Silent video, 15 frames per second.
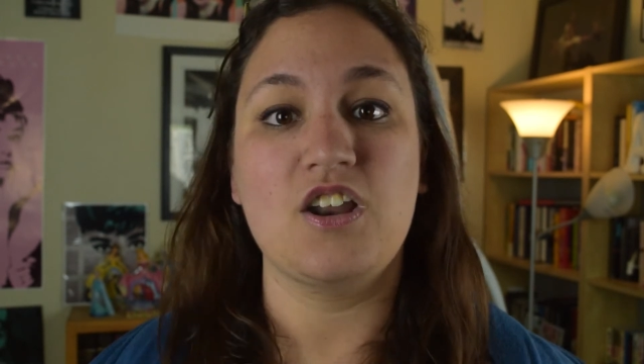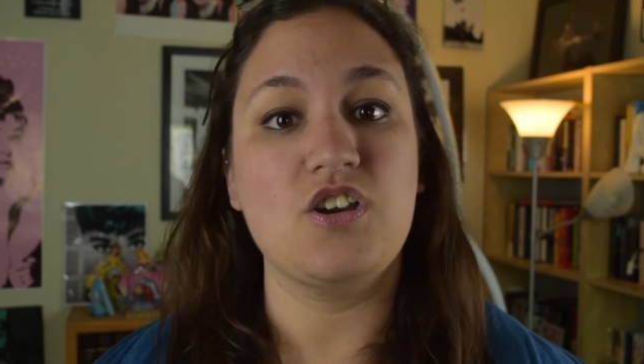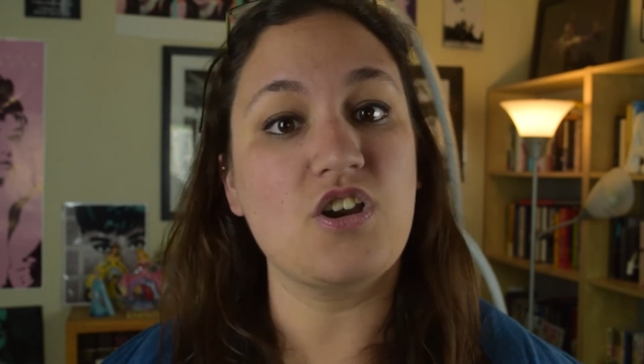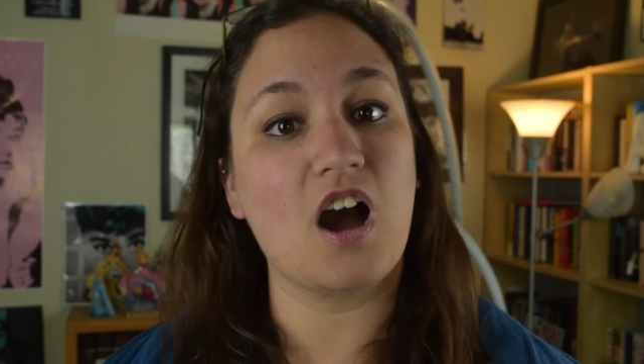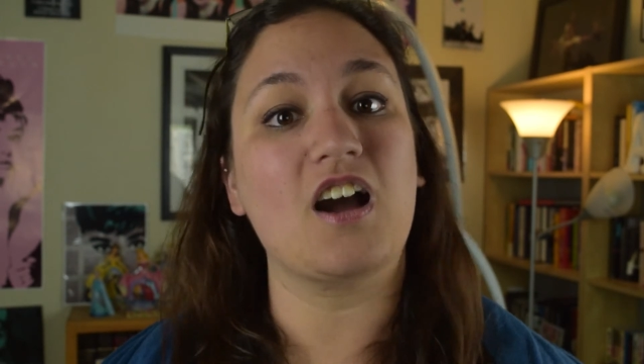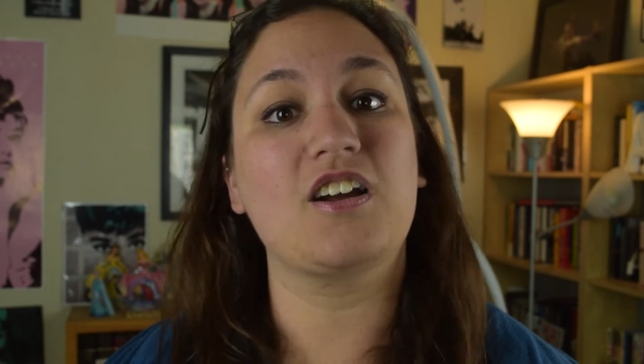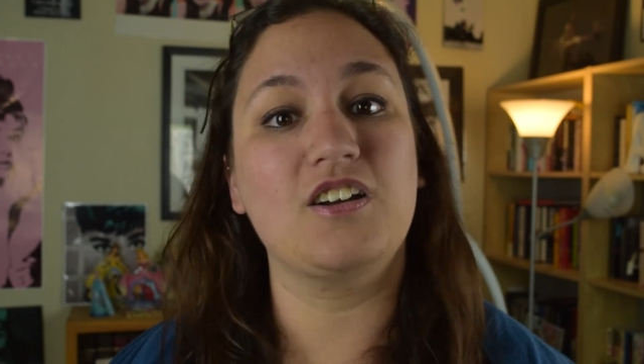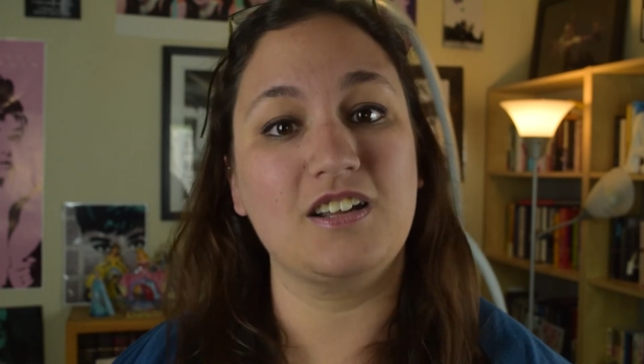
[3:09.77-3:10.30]

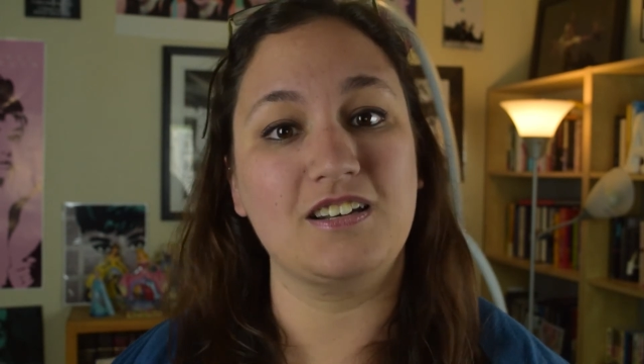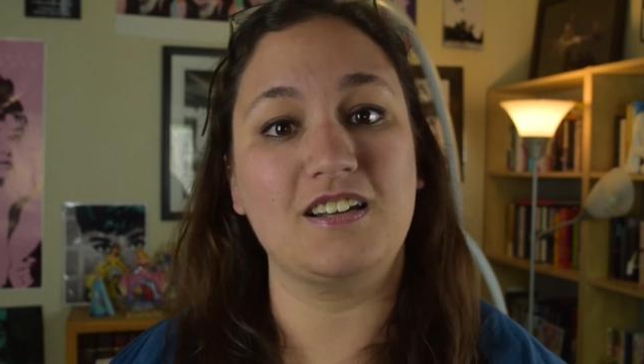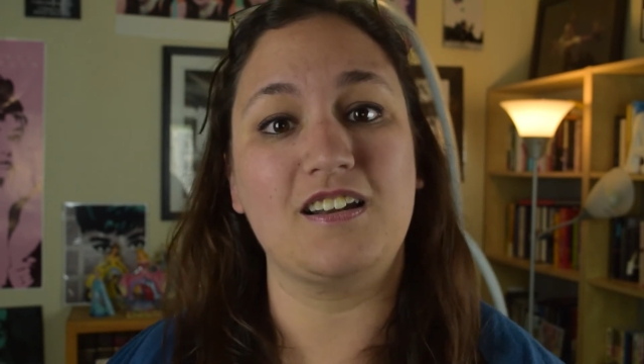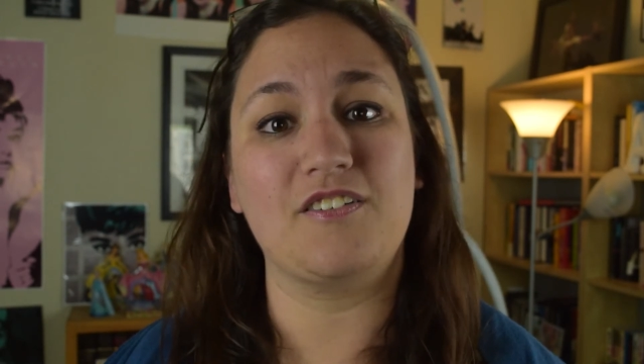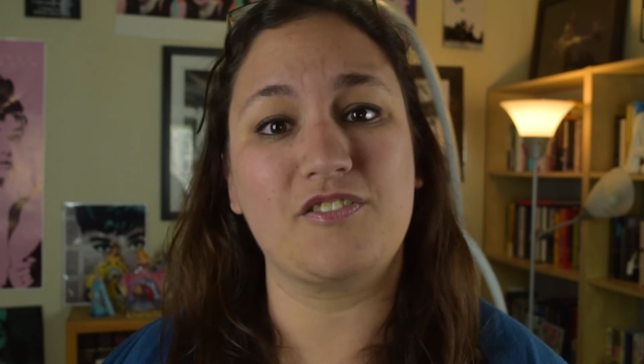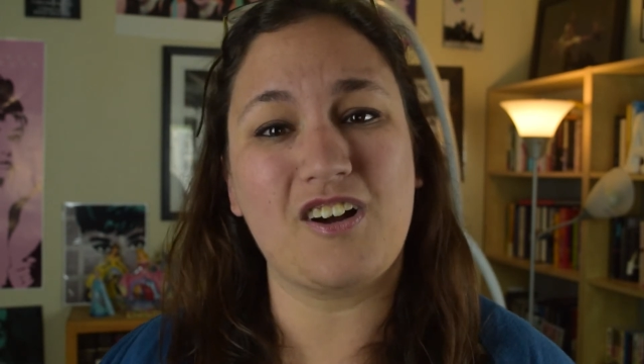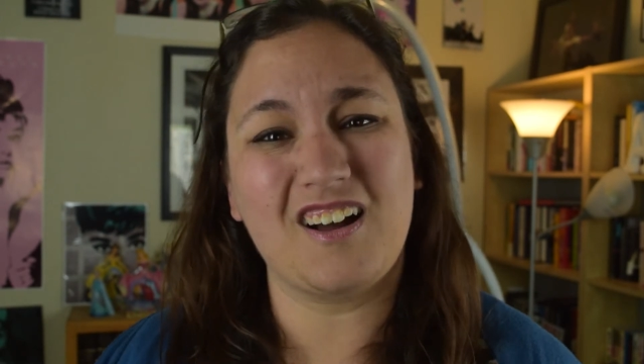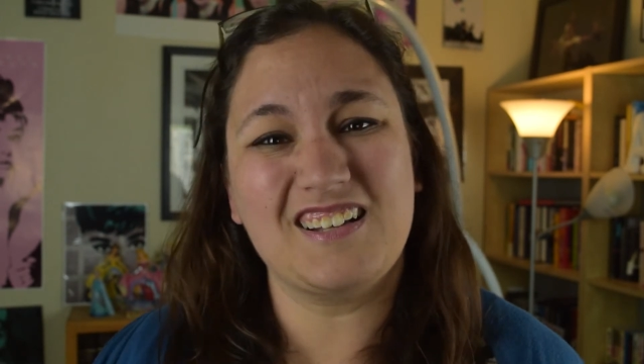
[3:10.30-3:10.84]
not good
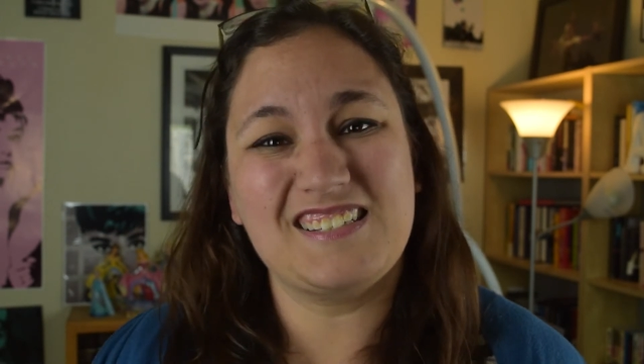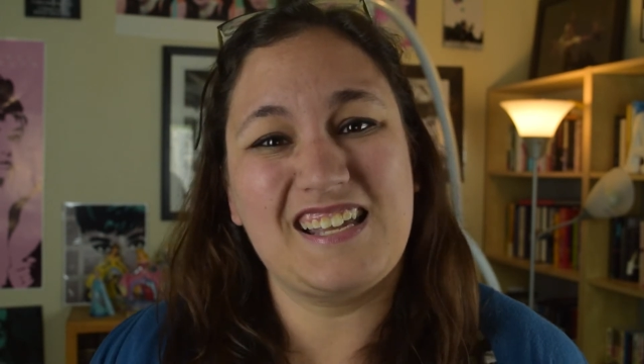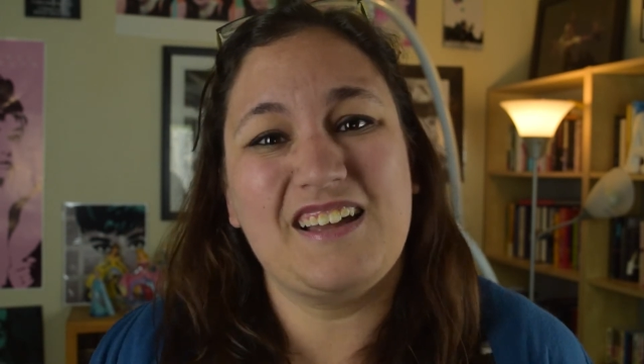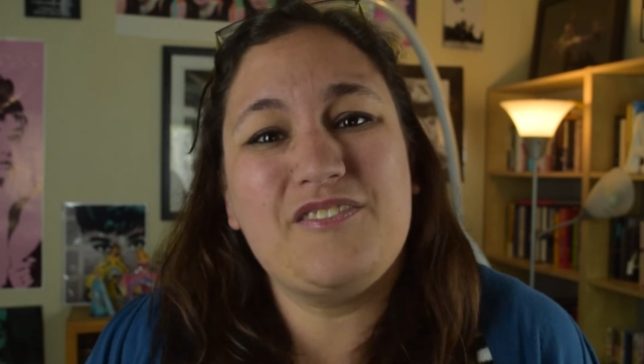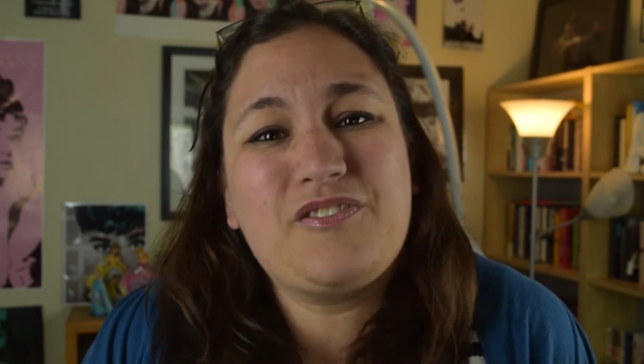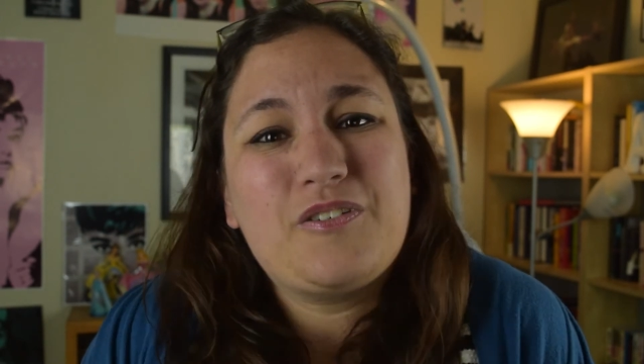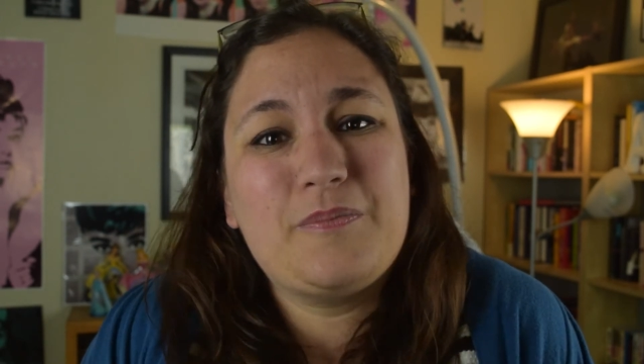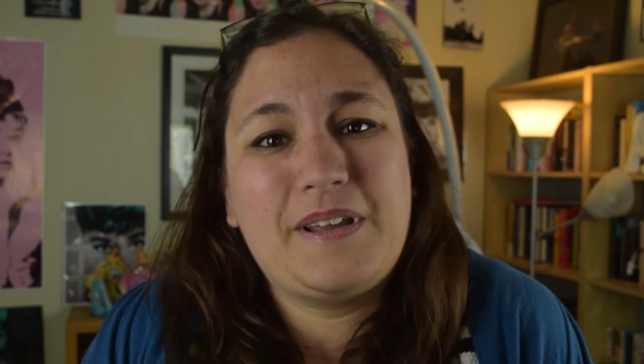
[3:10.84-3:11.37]
enough
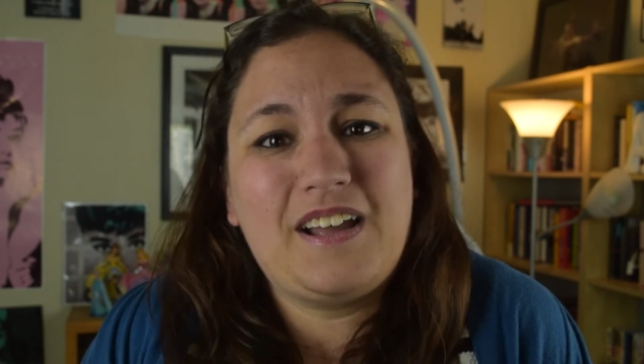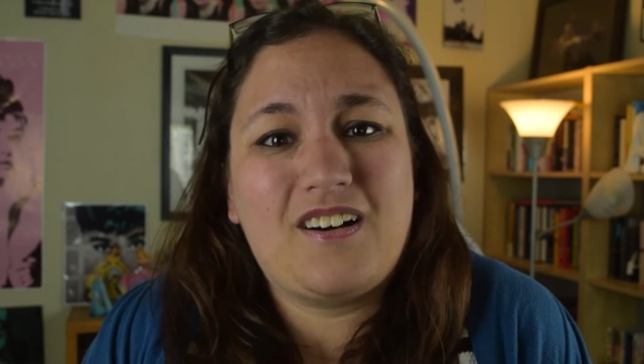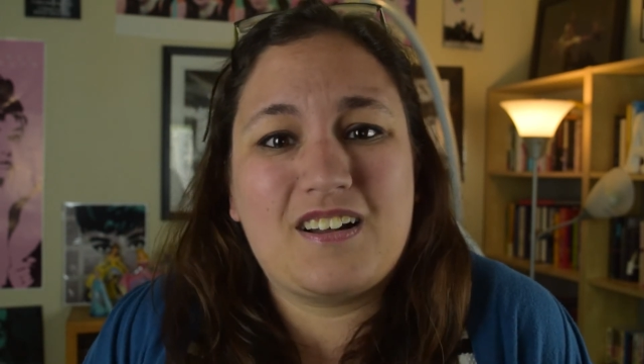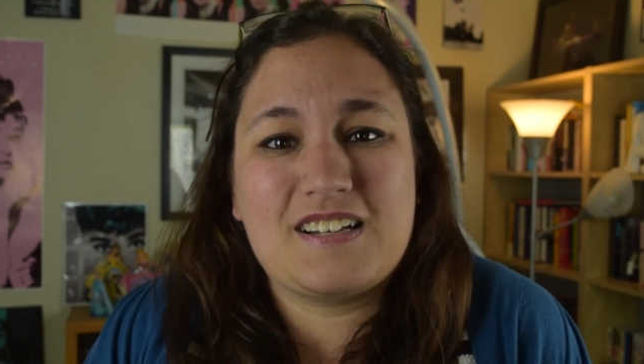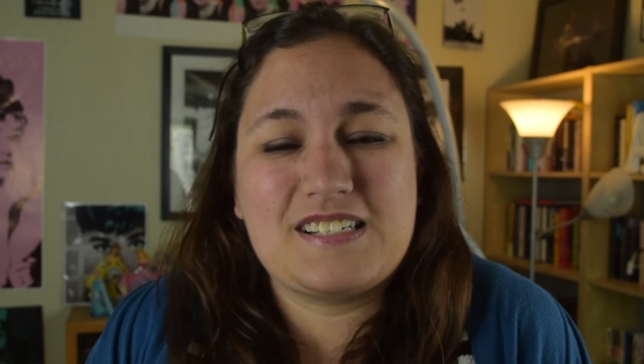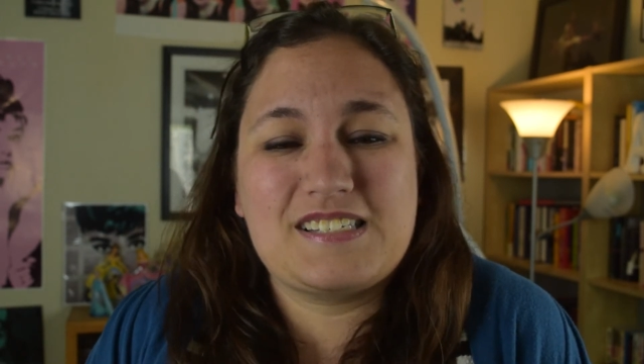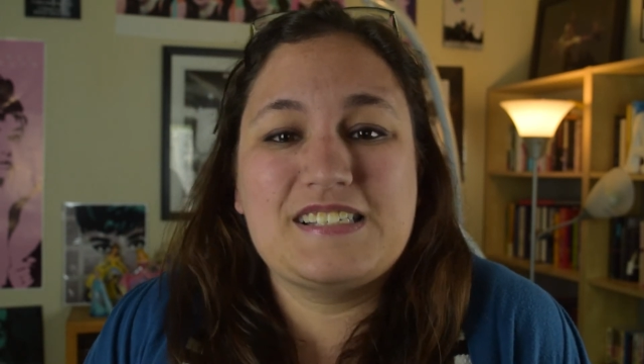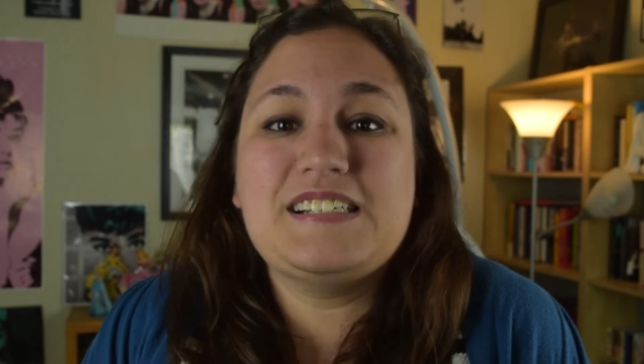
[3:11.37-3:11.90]
content for me,
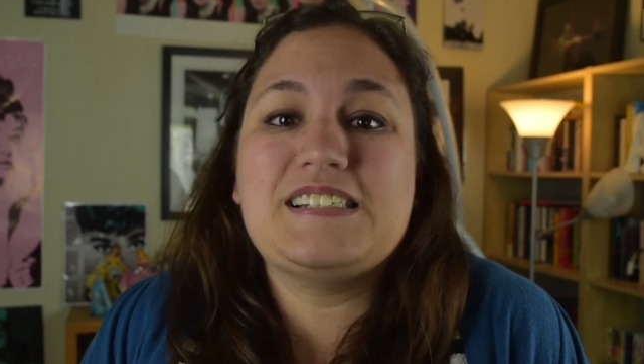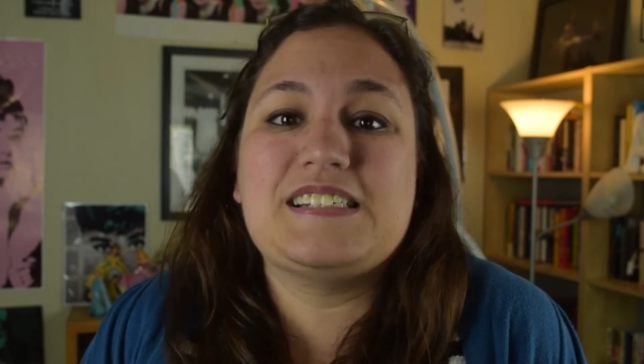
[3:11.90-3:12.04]
honestly,